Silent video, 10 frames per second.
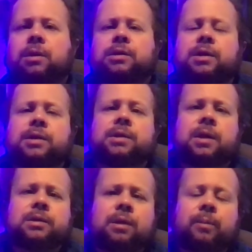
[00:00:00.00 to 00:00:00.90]
She
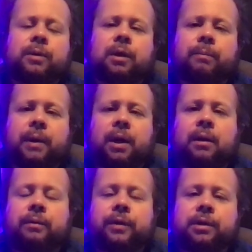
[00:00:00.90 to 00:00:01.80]
says something
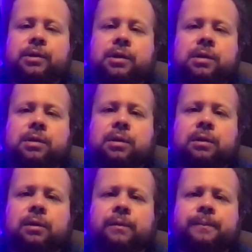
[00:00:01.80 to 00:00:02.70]
about that she's
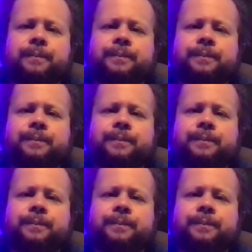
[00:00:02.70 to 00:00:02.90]
a